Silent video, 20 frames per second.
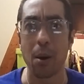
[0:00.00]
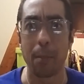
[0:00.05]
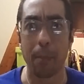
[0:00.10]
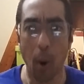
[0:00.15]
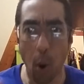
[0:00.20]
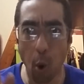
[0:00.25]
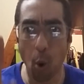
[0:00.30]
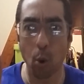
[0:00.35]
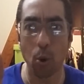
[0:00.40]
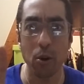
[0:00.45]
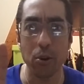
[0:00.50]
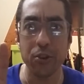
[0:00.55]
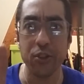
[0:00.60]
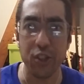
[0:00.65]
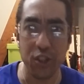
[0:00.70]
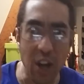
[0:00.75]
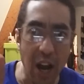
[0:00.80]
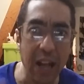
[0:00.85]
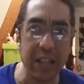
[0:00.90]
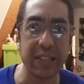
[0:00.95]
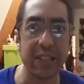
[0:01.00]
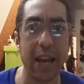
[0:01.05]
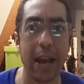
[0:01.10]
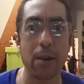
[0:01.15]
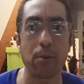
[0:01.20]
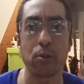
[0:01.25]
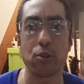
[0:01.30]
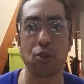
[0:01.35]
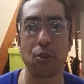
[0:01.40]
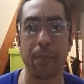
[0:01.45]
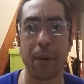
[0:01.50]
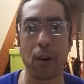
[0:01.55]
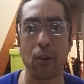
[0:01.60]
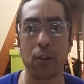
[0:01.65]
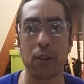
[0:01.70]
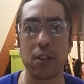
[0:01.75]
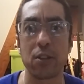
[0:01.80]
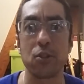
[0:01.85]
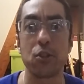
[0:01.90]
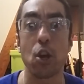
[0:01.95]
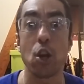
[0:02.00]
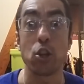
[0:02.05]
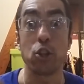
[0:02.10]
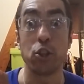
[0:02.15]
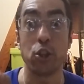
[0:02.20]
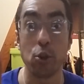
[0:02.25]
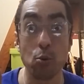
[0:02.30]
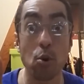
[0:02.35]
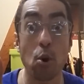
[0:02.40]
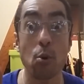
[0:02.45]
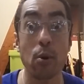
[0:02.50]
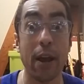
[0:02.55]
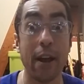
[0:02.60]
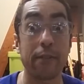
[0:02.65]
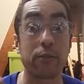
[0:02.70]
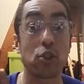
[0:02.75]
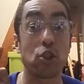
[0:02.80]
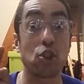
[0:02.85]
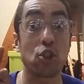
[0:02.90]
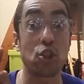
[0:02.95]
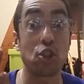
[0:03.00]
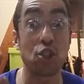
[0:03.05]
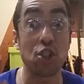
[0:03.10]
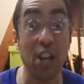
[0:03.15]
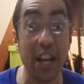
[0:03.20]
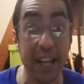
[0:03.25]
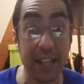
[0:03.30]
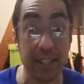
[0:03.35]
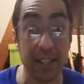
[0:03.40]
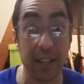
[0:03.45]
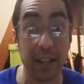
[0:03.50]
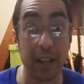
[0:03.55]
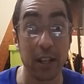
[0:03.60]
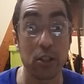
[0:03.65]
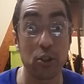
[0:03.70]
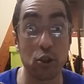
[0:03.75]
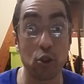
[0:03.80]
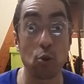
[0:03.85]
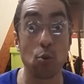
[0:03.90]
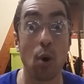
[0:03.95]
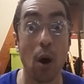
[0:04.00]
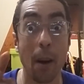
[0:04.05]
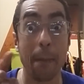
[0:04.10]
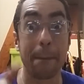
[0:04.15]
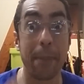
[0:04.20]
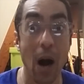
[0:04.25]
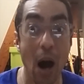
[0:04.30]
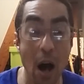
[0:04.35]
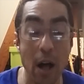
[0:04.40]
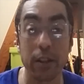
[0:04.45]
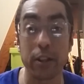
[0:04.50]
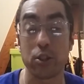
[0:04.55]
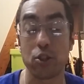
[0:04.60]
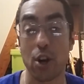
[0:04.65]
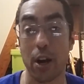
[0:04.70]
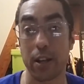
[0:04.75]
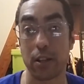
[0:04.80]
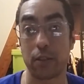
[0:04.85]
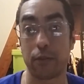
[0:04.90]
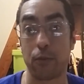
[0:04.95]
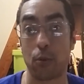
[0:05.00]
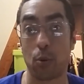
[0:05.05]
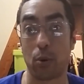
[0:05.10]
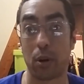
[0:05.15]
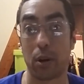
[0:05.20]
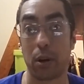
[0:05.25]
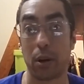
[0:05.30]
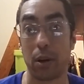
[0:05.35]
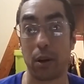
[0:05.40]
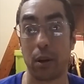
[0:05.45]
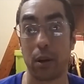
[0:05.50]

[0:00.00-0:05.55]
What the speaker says: Poor Scots-Irish Americans, you don't have shit to apologize for.